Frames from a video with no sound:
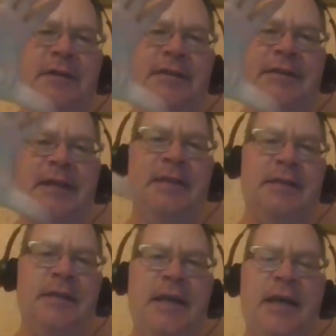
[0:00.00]
tent
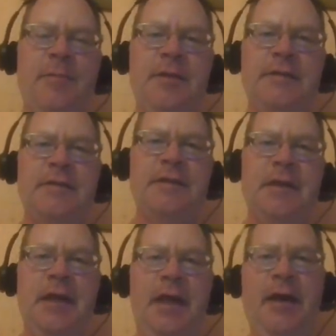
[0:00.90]
encampments,
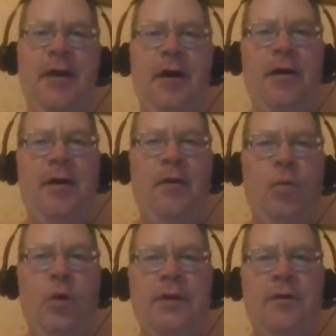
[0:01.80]
and on
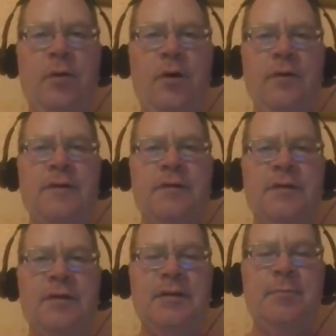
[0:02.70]
one of the roads
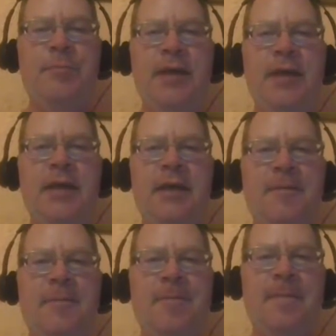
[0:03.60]
there's this big,
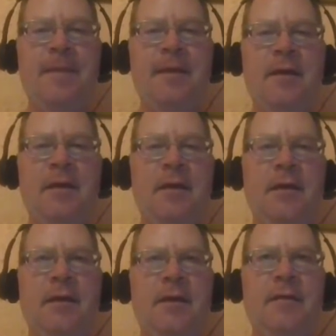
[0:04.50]

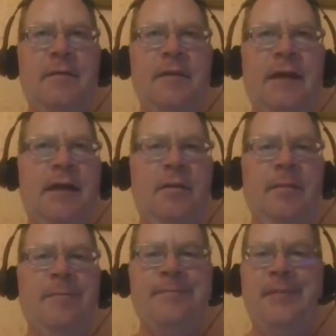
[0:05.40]
like
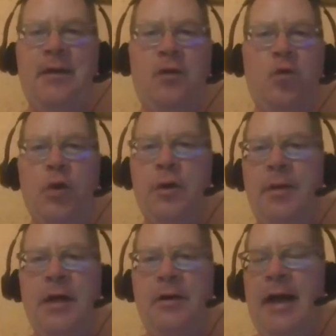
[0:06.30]
a quarter
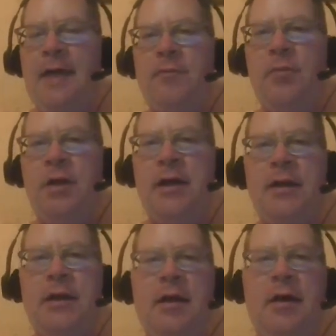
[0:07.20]
block or half a
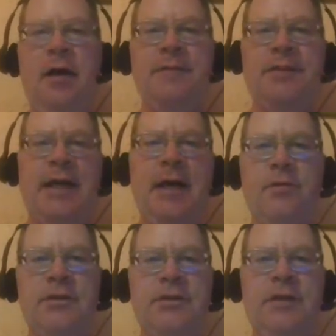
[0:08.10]
block of
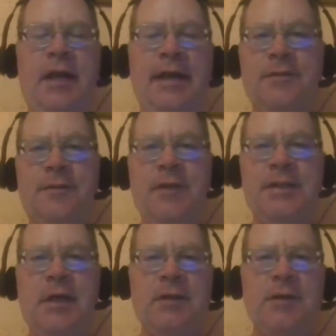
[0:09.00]
showers. I guess free
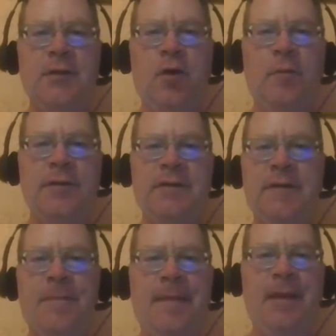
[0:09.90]
showers for the homeless.
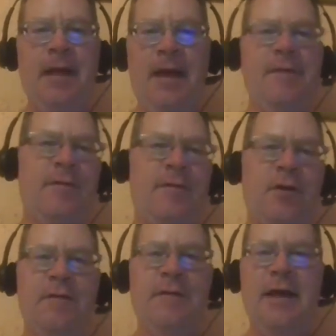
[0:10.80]
I've never
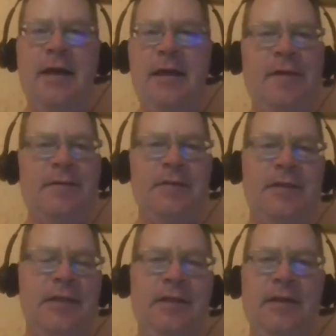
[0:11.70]
heard of that. I've never
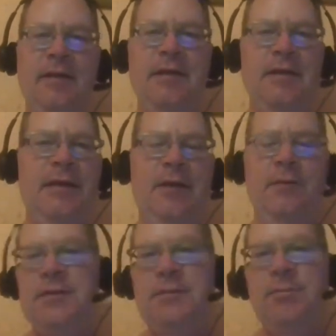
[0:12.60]
seen it. It
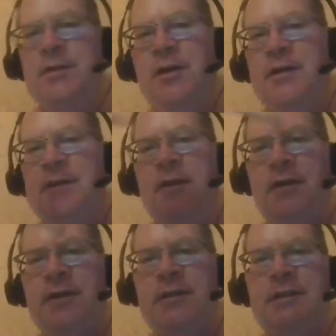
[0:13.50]
was just bizarre to see all
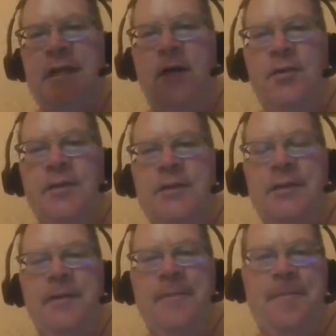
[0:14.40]
these showers
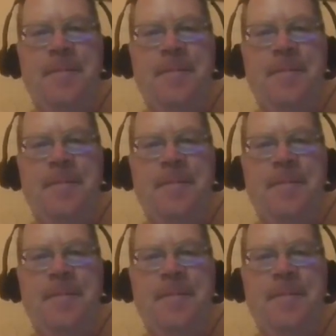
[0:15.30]
in